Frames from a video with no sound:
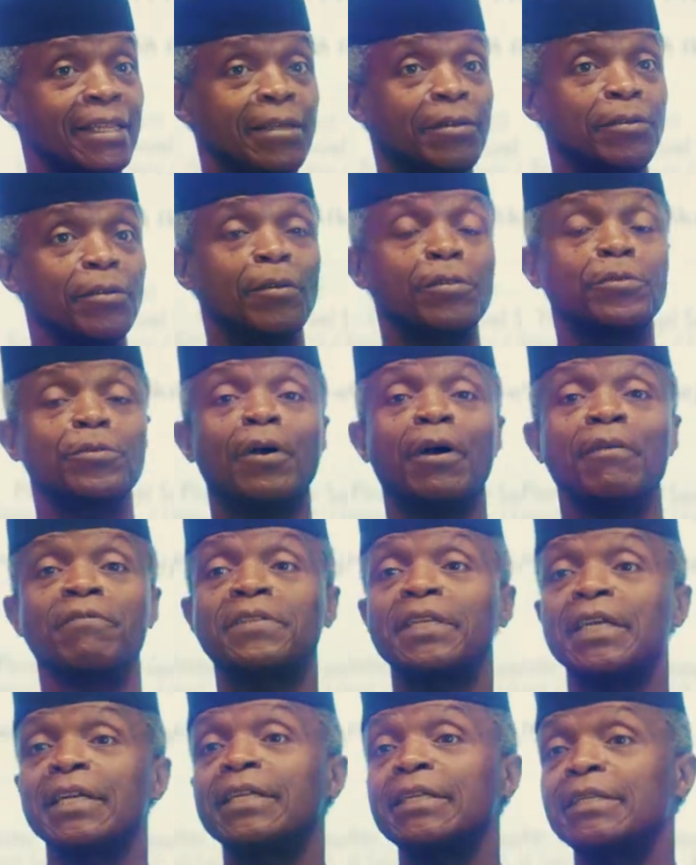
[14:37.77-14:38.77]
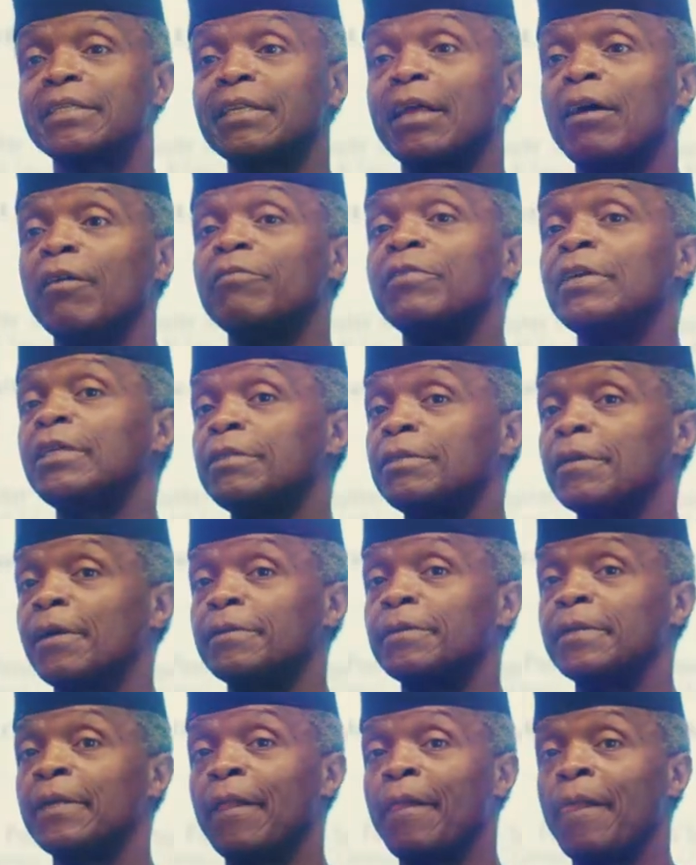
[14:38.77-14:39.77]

they would also have taken salvation.